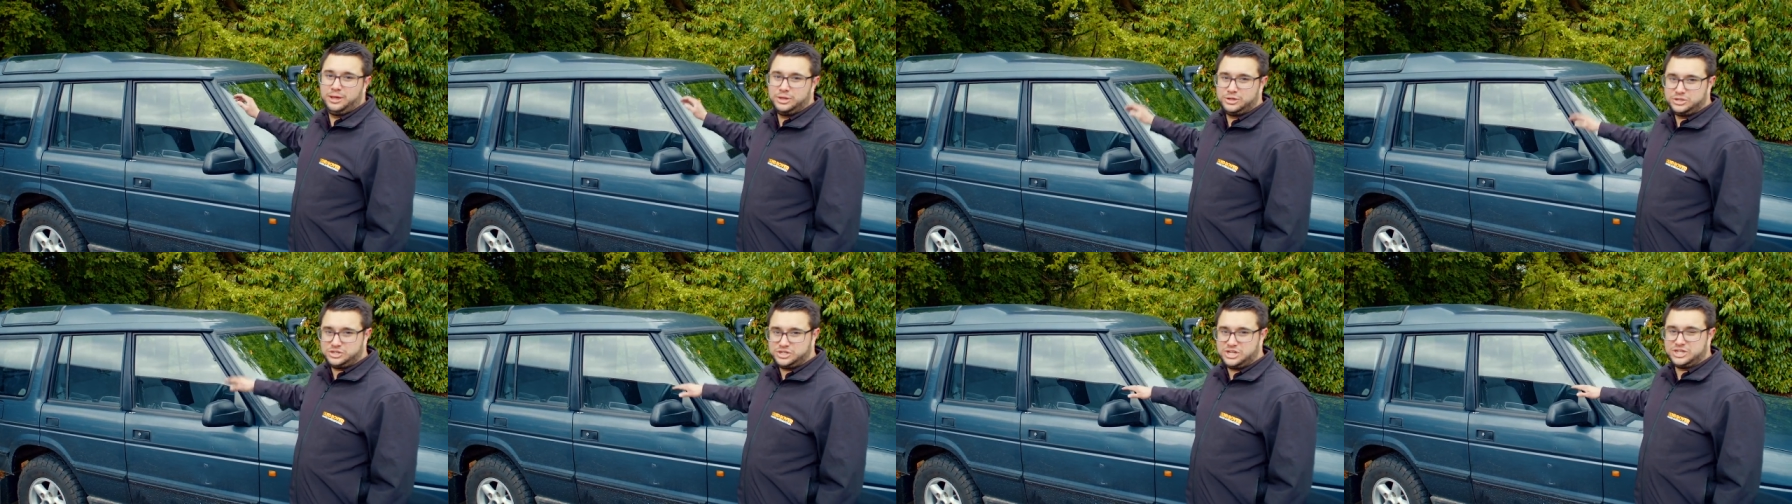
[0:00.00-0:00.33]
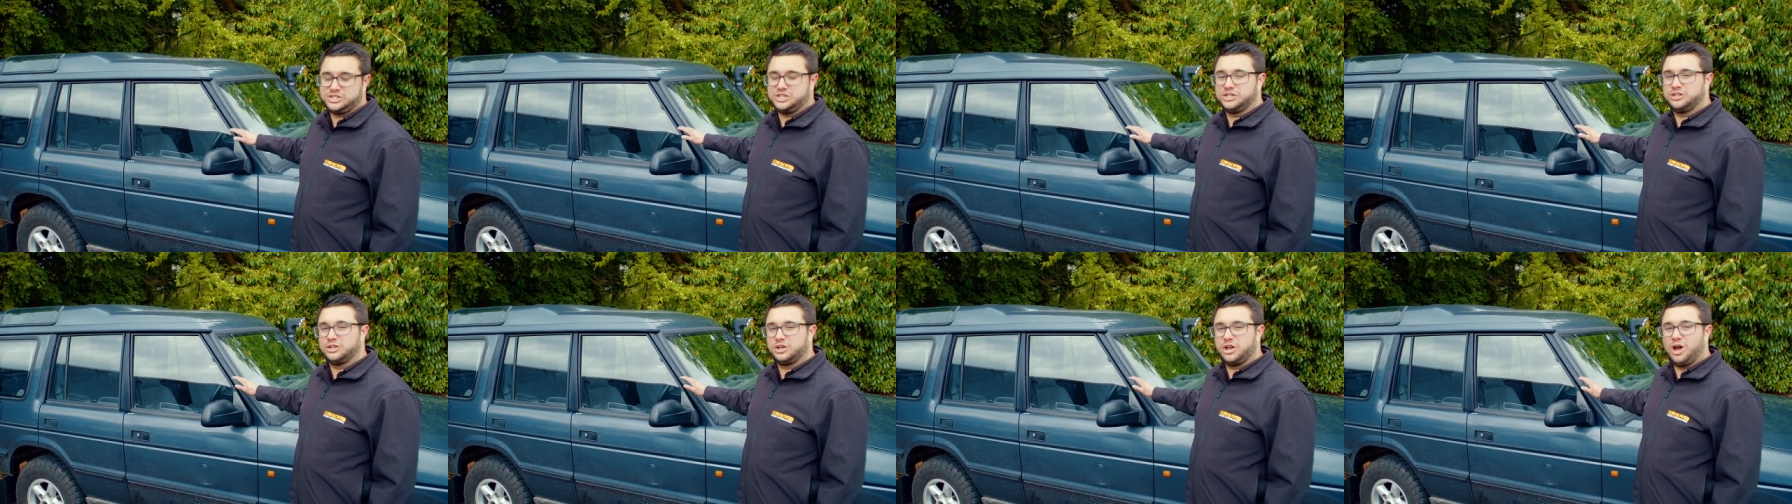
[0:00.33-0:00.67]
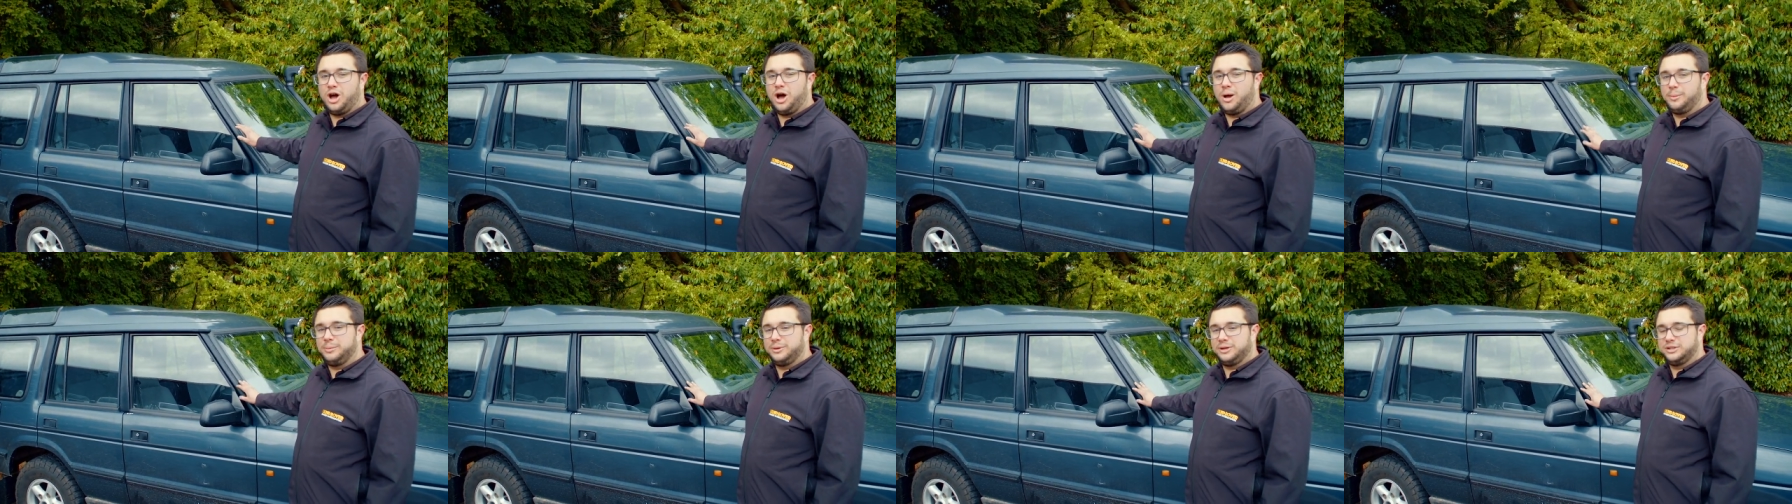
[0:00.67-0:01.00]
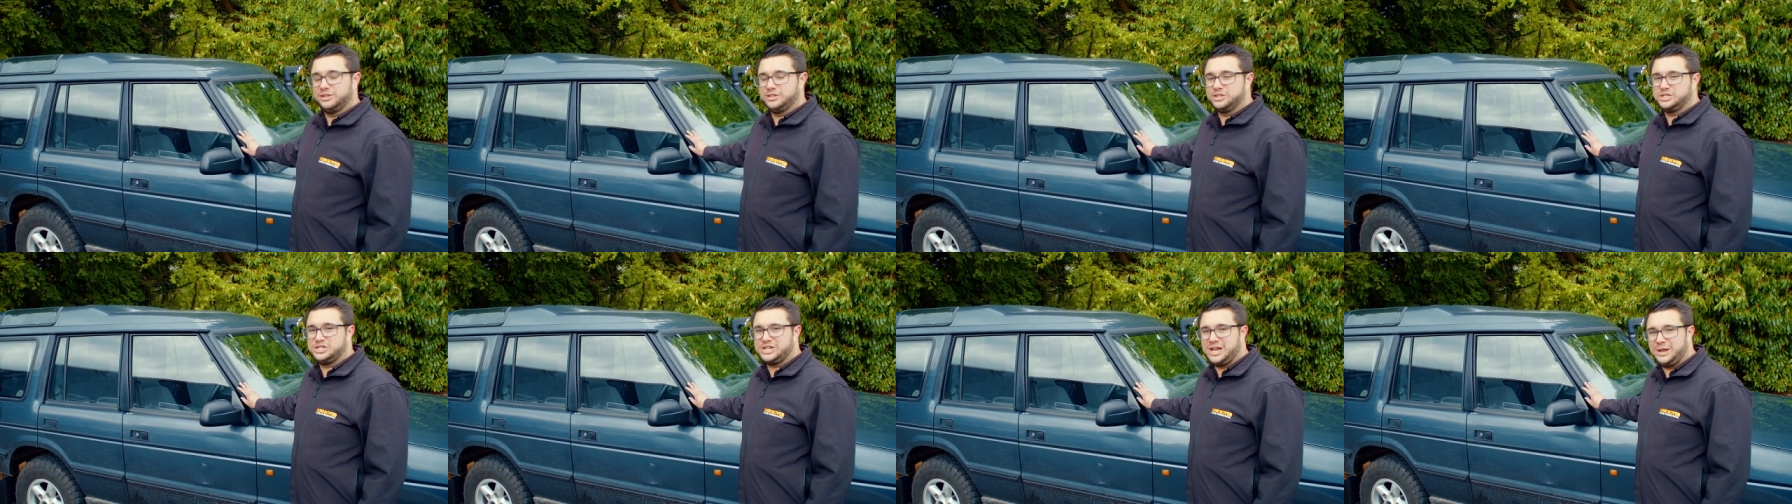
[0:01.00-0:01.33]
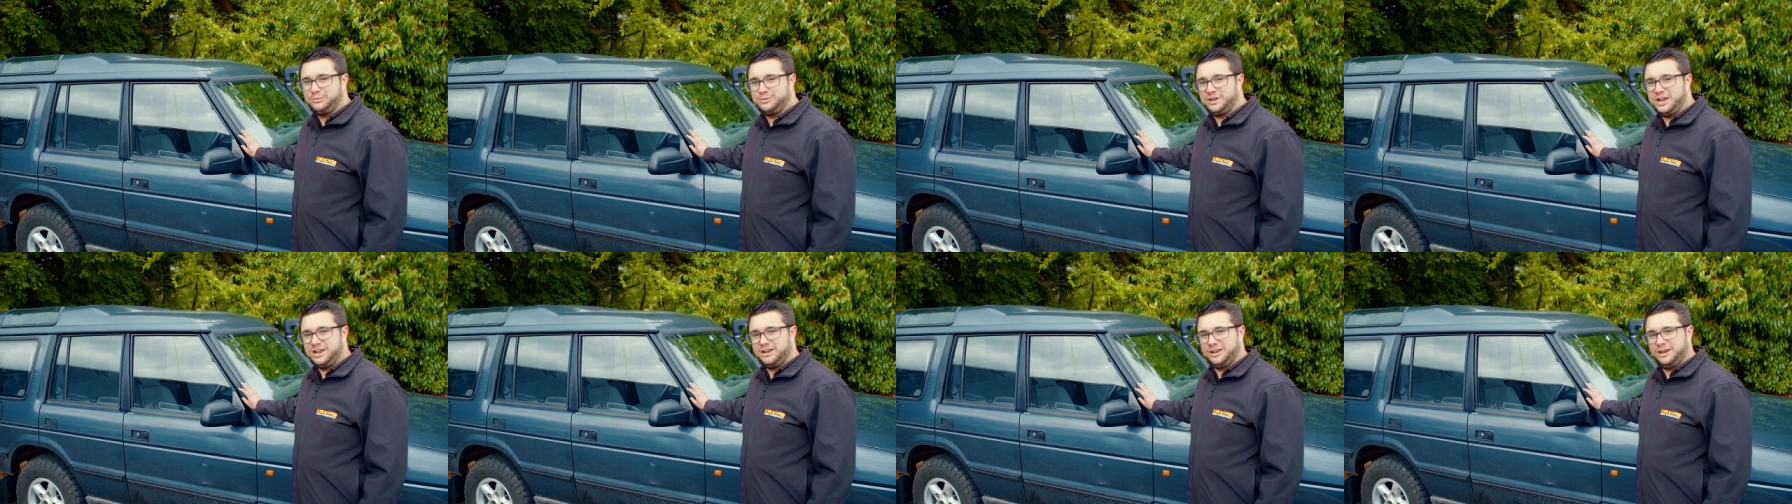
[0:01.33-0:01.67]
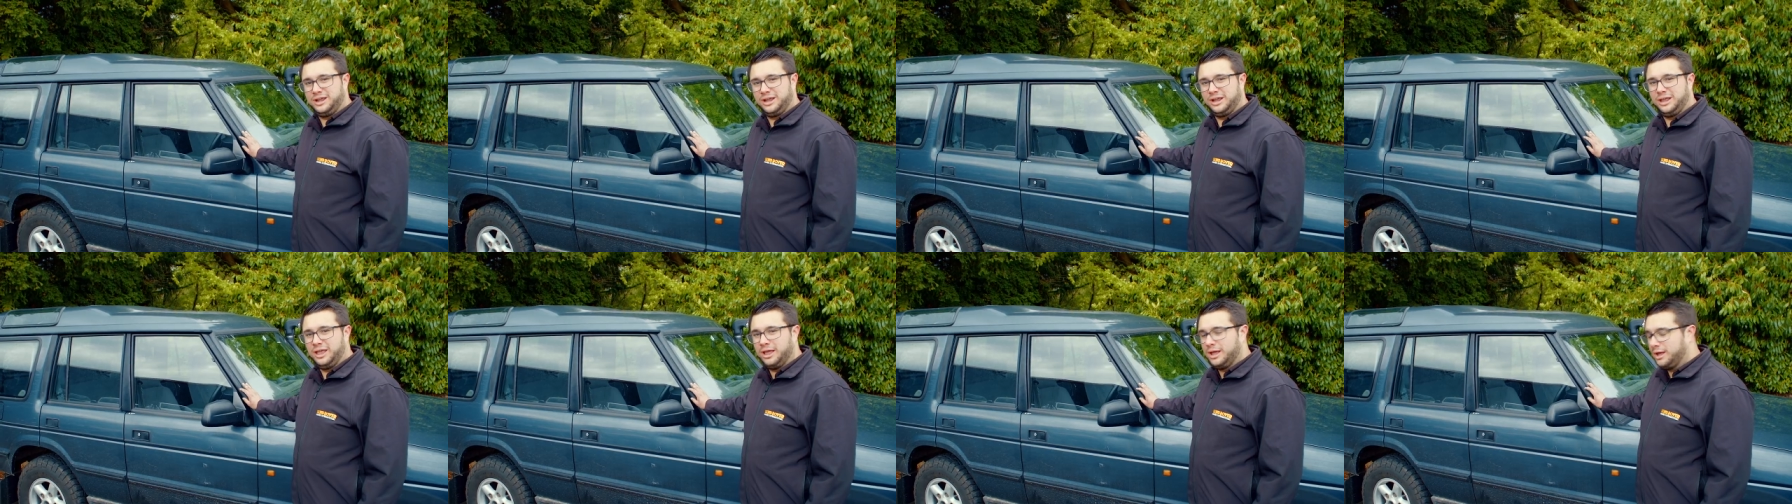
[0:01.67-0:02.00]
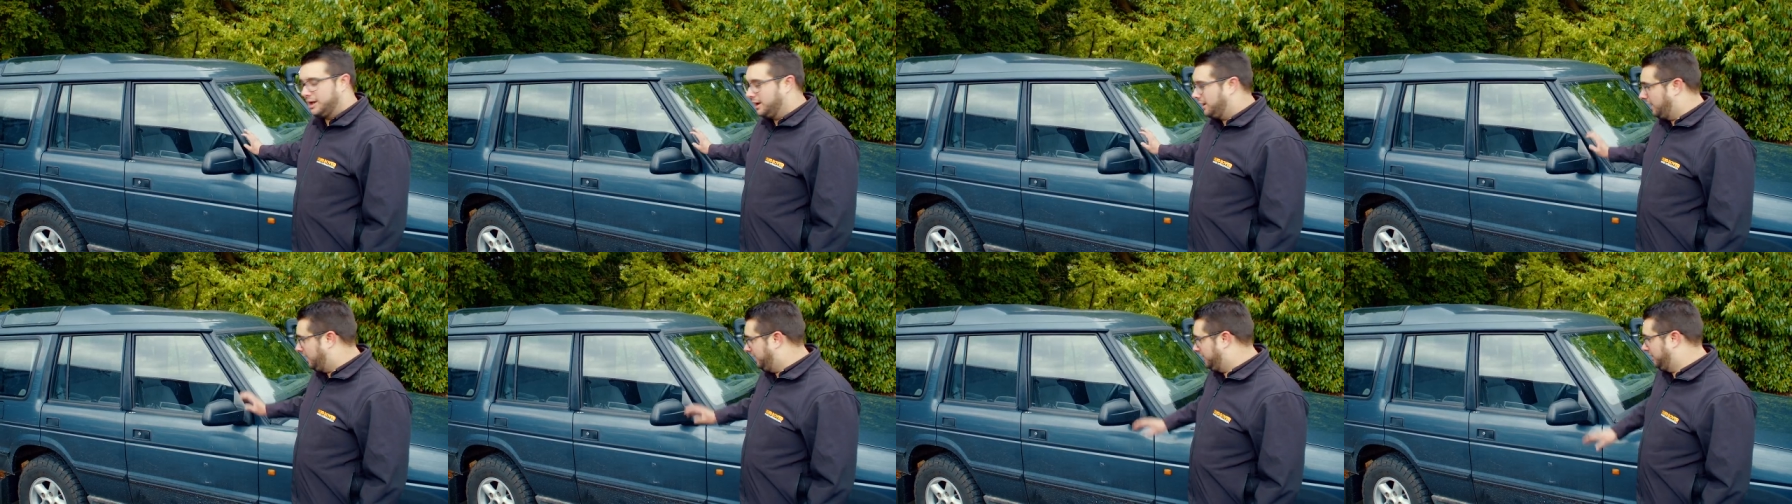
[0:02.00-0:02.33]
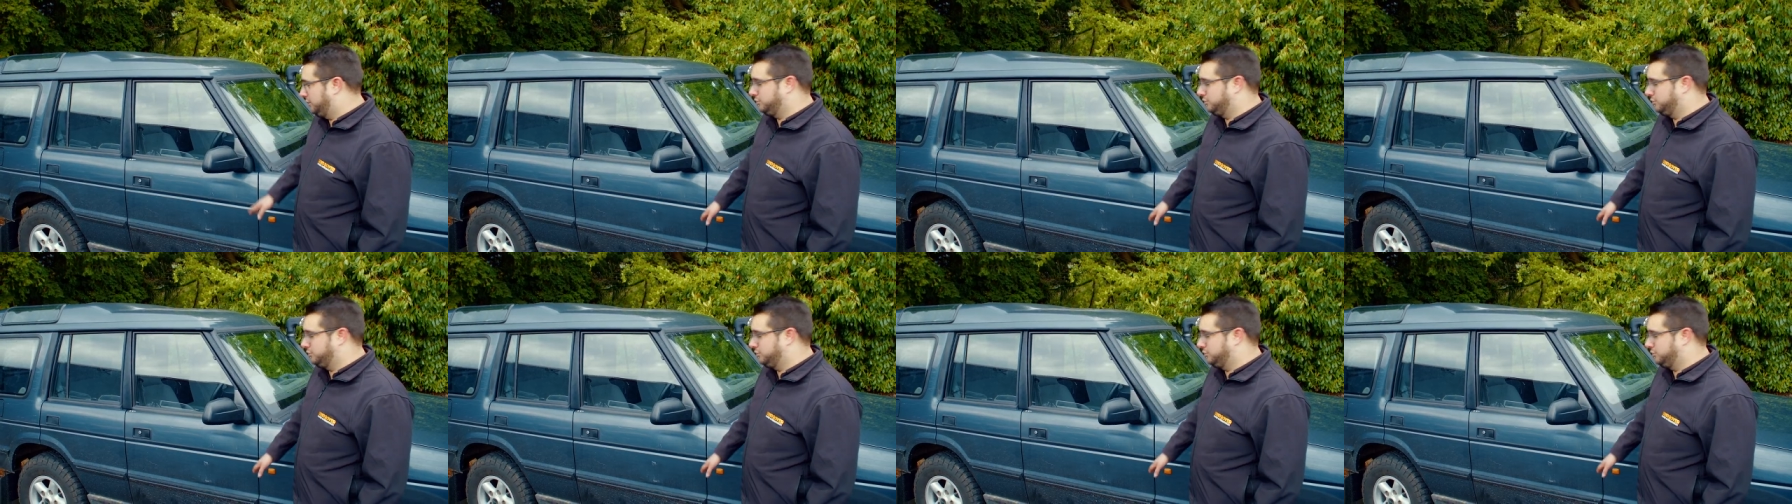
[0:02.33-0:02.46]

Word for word: sits in the carpet and the sound deadening, and